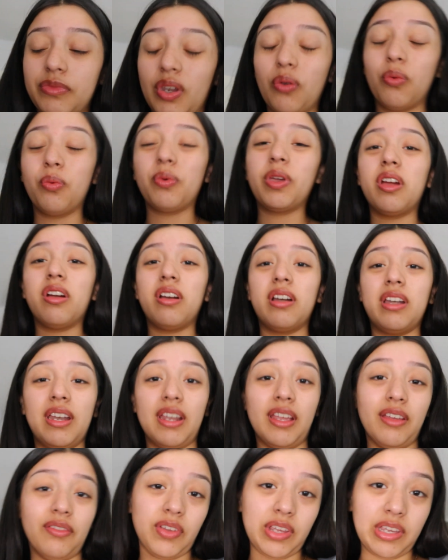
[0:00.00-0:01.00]
We are
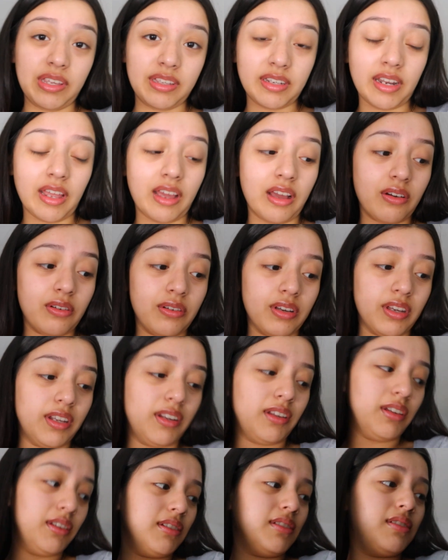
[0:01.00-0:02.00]
leaving now.
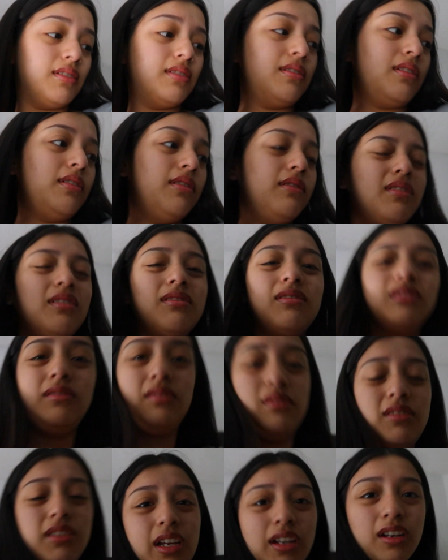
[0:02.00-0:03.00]
It is
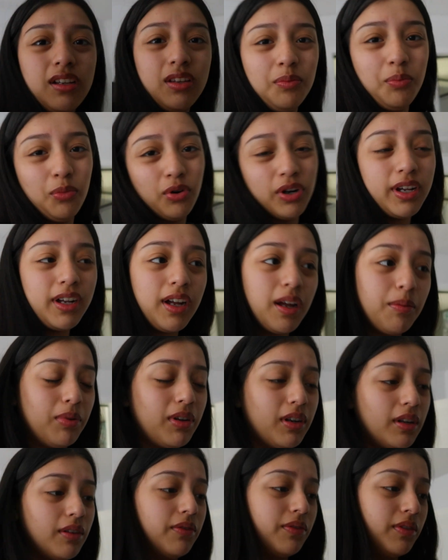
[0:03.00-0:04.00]
10 in the morning, I
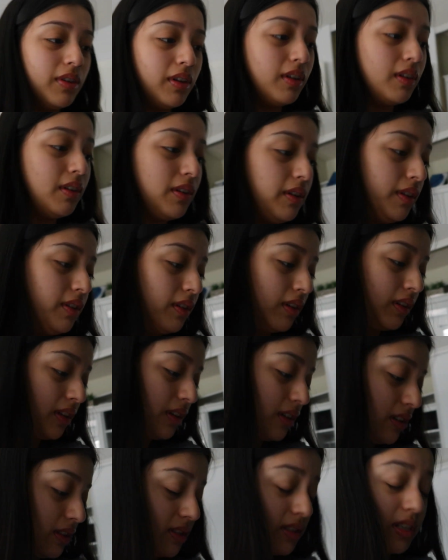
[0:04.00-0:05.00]
believe.
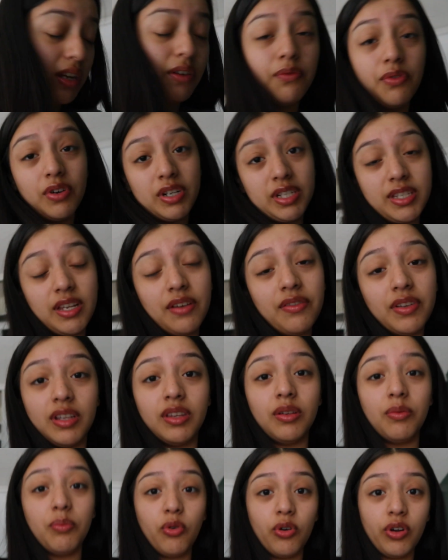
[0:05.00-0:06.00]
It's 10:47
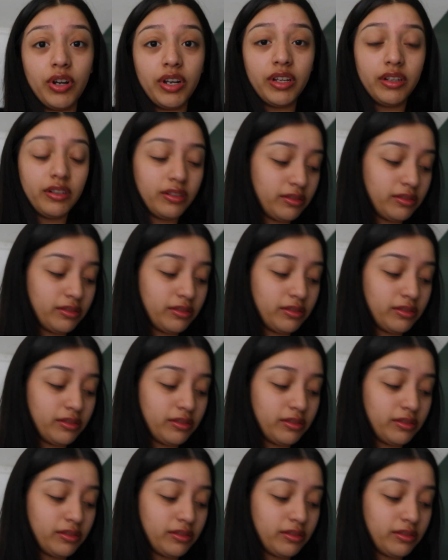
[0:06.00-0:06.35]
in the morning.